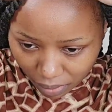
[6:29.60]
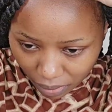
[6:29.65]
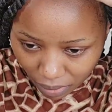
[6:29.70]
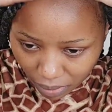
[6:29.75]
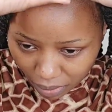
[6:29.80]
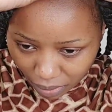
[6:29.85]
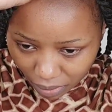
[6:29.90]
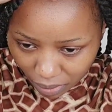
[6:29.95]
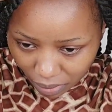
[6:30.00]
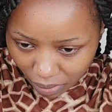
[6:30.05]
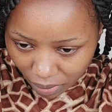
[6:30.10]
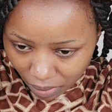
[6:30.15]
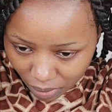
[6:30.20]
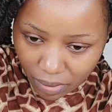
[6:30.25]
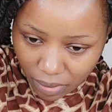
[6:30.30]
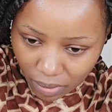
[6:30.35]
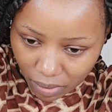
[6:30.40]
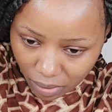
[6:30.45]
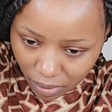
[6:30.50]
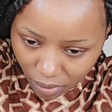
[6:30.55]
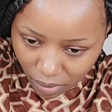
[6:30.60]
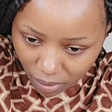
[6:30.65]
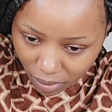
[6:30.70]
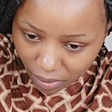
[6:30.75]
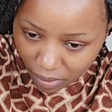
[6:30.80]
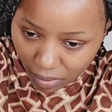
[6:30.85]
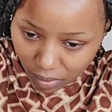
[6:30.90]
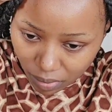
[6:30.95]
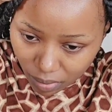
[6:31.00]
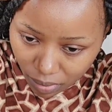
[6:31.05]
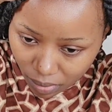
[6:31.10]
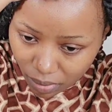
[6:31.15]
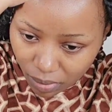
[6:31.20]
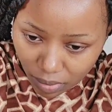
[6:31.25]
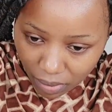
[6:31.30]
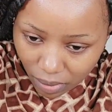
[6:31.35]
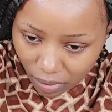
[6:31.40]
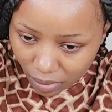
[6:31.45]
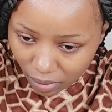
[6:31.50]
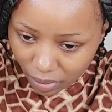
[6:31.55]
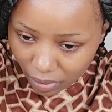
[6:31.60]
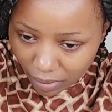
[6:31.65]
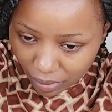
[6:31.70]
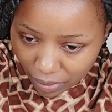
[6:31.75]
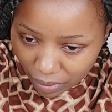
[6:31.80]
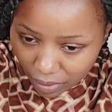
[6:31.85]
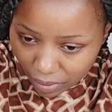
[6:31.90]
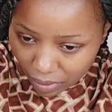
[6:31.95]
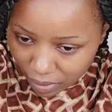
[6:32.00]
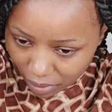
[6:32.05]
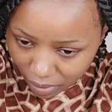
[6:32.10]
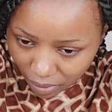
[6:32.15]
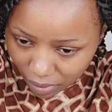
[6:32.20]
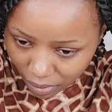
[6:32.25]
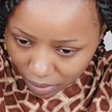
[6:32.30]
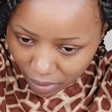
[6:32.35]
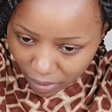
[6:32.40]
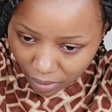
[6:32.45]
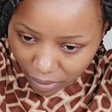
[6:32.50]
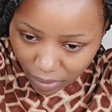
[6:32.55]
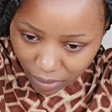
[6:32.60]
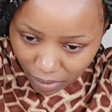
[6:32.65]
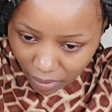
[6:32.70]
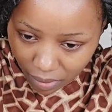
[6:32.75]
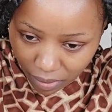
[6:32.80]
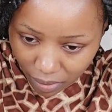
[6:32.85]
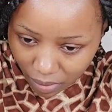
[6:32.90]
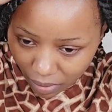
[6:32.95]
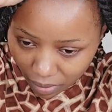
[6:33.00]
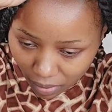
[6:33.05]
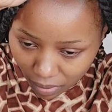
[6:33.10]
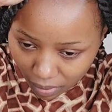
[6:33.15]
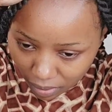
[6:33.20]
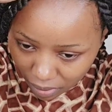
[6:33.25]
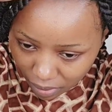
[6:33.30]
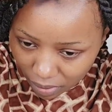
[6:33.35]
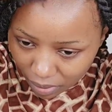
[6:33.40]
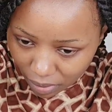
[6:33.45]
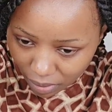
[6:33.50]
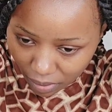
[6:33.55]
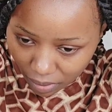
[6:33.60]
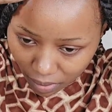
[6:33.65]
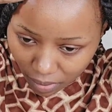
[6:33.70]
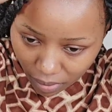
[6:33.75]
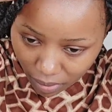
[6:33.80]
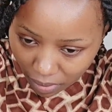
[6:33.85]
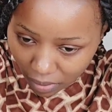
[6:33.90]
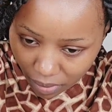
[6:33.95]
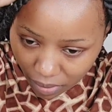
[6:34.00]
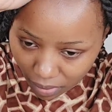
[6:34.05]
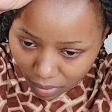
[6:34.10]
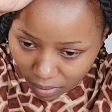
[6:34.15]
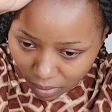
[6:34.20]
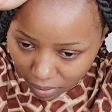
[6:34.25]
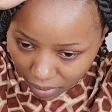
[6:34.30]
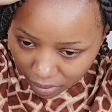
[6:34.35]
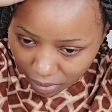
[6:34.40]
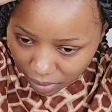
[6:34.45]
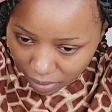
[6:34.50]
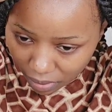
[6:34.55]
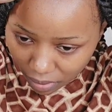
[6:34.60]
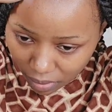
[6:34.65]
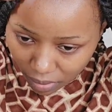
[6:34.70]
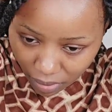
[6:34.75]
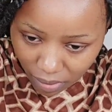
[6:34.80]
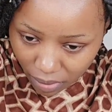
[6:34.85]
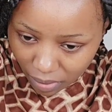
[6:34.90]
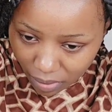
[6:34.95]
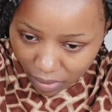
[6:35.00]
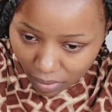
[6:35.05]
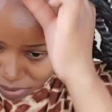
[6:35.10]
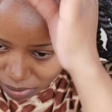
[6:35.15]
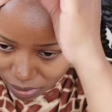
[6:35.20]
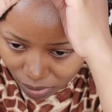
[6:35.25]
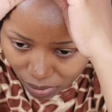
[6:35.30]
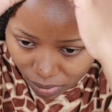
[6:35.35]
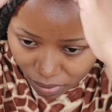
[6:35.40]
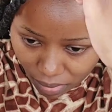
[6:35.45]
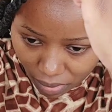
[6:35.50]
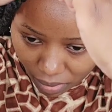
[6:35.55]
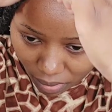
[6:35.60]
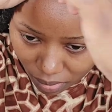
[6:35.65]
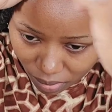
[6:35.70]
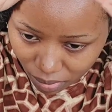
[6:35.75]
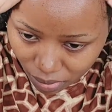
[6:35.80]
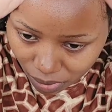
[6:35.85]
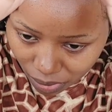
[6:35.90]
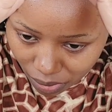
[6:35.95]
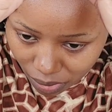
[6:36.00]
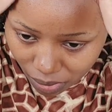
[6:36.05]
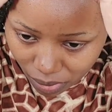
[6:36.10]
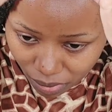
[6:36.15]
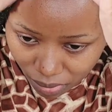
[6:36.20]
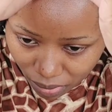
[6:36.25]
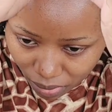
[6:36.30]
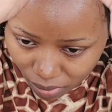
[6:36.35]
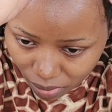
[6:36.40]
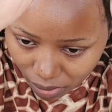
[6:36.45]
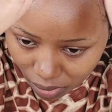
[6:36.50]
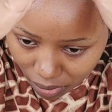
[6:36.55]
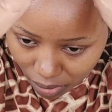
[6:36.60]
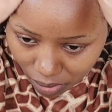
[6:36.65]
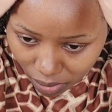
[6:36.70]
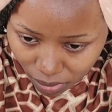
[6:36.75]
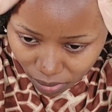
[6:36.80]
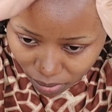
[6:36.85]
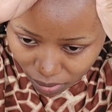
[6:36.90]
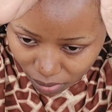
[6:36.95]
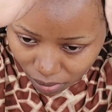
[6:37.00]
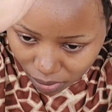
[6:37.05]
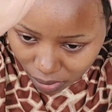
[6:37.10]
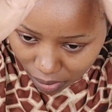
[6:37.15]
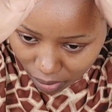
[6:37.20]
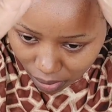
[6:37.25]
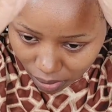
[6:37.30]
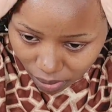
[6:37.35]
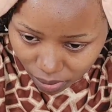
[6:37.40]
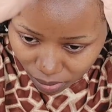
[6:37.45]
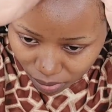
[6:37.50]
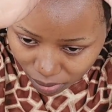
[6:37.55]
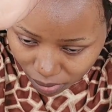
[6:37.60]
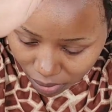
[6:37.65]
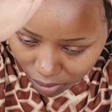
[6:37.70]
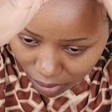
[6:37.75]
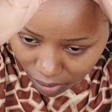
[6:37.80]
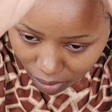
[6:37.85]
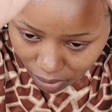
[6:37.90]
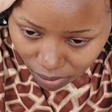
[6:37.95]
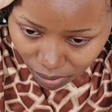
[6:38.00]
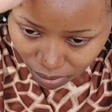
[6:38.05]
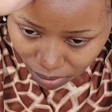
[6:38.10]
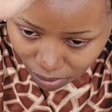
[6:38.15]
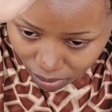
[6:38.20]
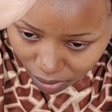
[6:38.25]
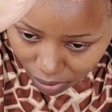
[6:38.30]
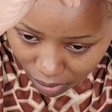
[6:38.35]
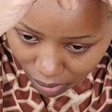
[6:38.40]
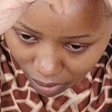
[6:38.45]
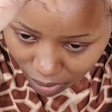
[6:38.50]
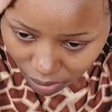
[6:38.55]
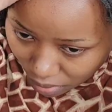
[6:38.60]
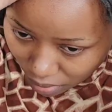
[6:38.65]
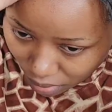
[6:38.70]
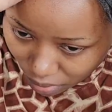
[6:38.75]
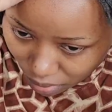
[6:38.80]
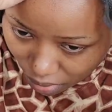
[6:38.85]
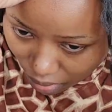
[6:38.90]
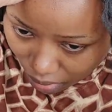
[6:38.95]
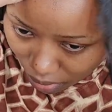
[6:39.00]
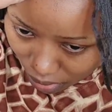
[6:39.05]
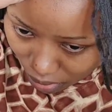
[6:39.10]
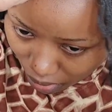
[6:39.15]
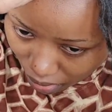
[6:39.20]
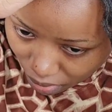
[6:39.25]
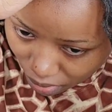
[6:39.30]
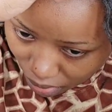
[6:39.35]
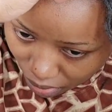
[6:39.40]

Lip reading: And guys, here I almost done. So this is my last section. So if you find like you use two small sections, you